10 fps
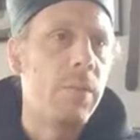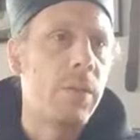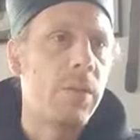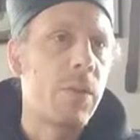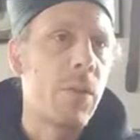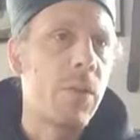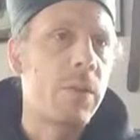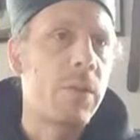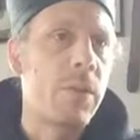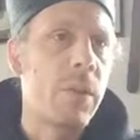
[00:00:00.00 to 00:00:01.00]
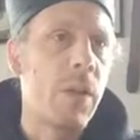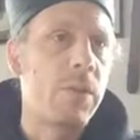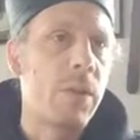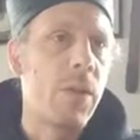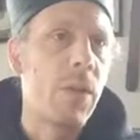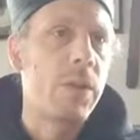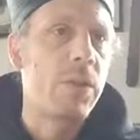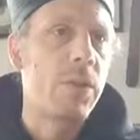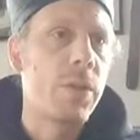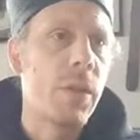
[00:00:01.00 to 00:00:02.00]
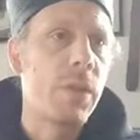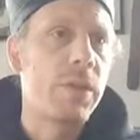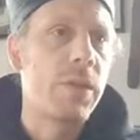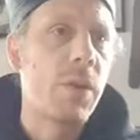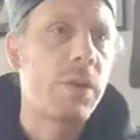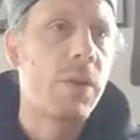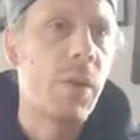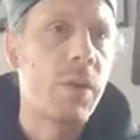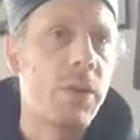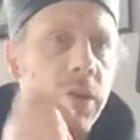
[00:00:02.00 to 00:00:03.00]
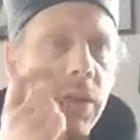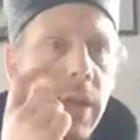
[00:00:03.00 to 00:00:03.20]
it's called Laozi College, Laozi Daoist College,